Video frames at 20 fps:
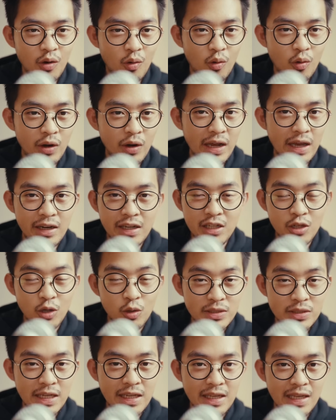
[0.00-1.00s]
or any
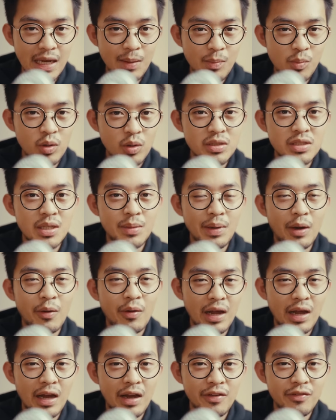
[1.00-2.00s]
note-taking app, one tip I
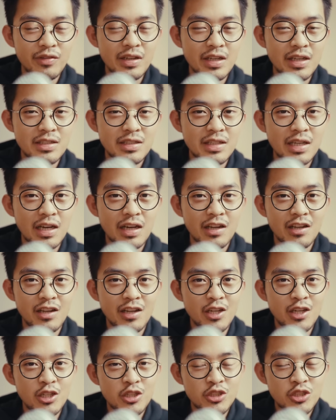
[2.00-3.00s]
would have is that
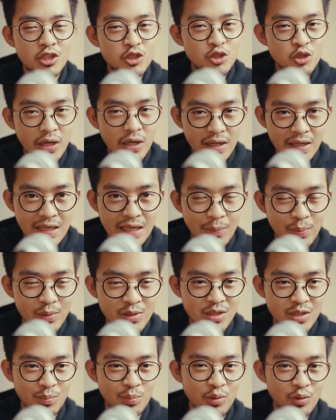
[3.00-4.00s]
just try to keep
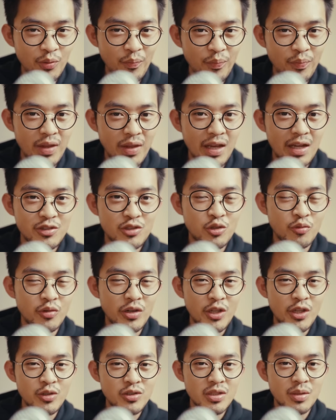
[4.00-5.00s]
it simple and to
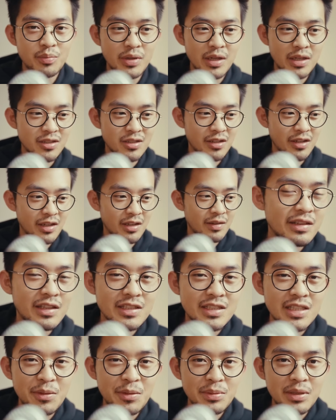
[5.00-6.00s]
reduce complexity.
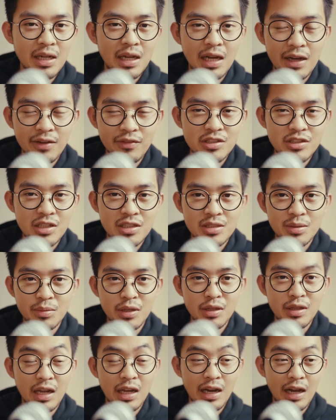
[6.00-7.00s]
The setup that I have is not
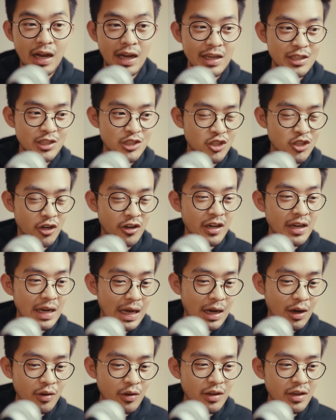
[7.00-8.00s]
something that I started
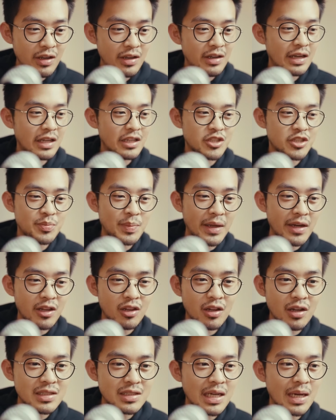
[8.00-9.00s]
out and spent
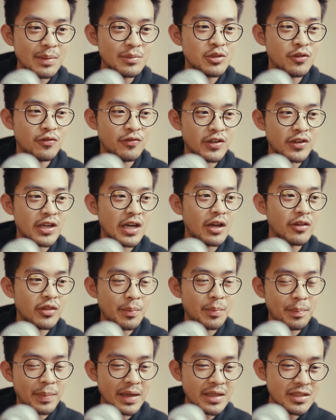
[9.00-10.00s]
a lot of time to figure out
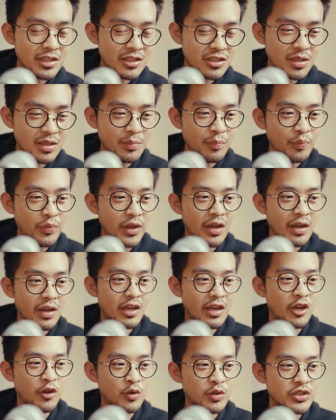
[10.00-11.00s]
the best system.
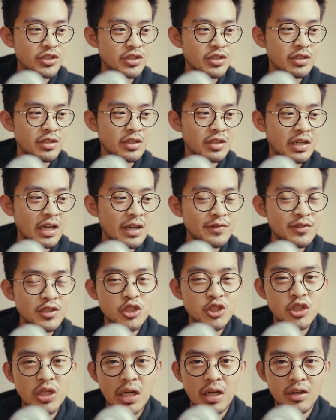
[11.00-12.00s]
It was kind of
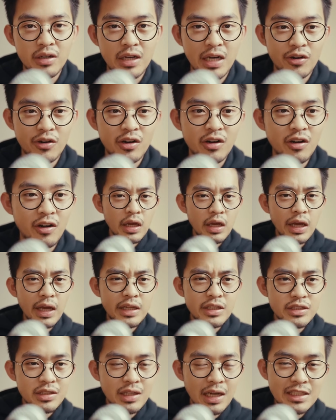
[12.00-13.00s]
just trial and error,
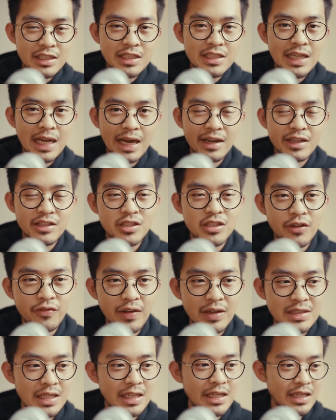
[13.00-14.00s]
and I just added
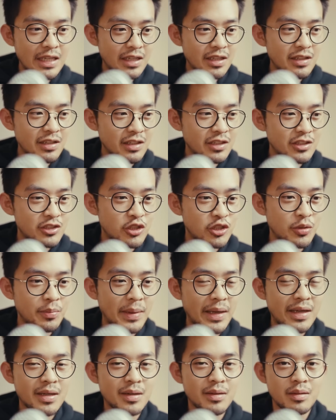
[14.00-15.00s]
stuff as I needed to
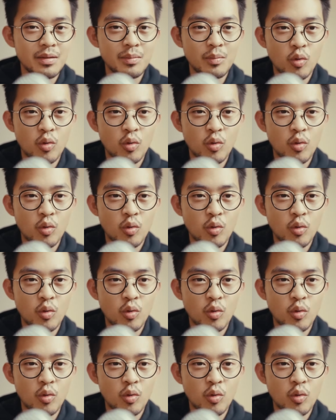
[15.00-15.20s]
make it